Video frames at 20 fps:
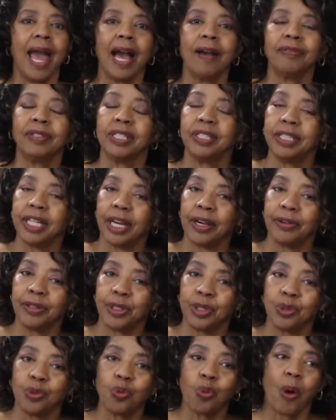I have to tell
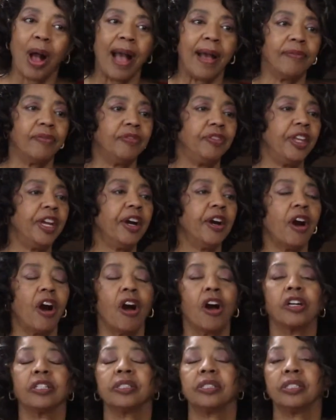you what, there
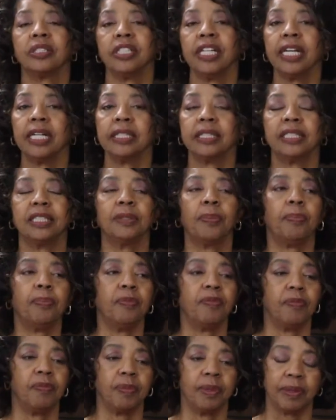are six
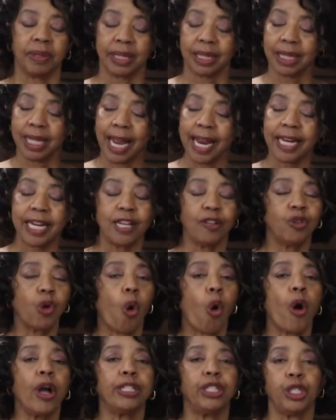ladies
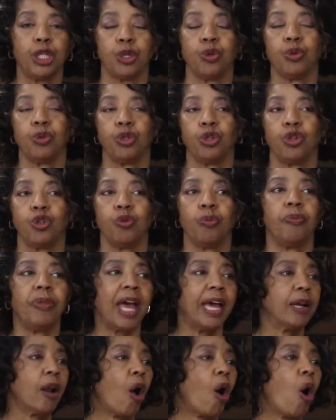on YouTube
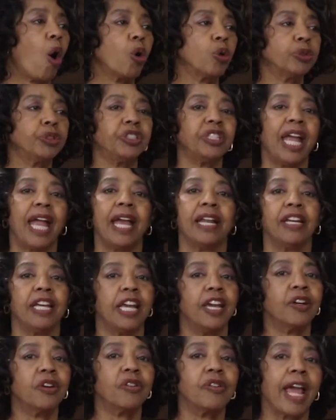that host an
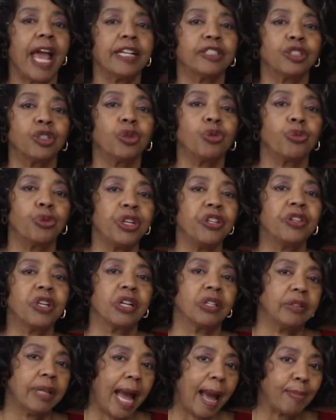International wreath
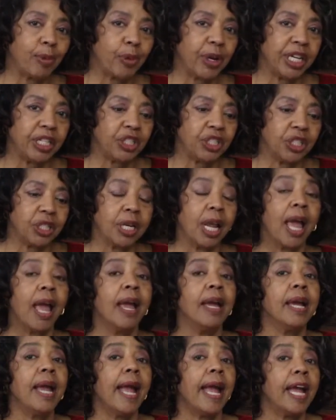collaboration
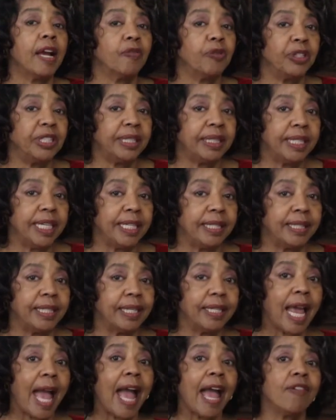every
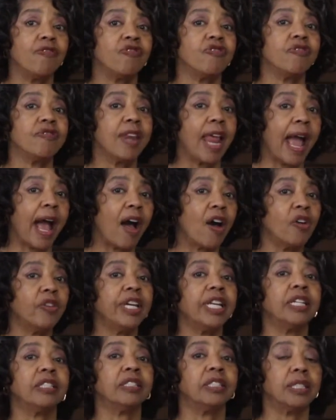season. And now
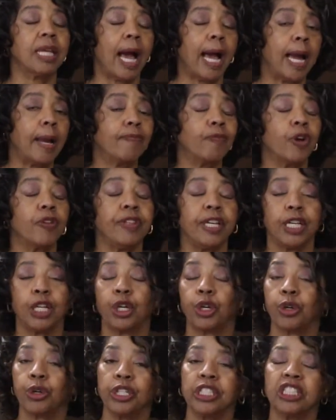it is time for the
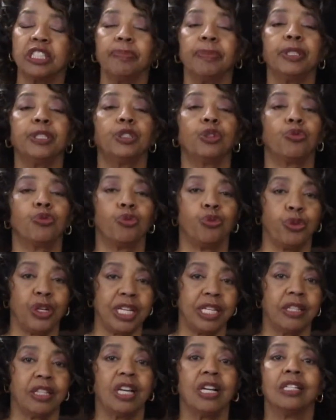Christmas
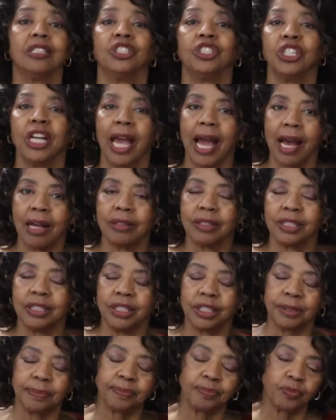wreath
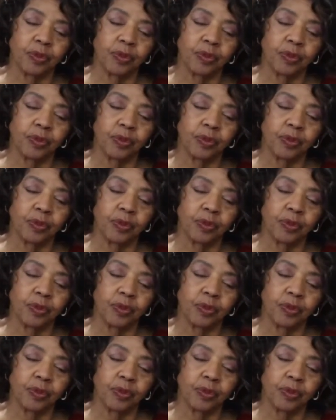Challenge.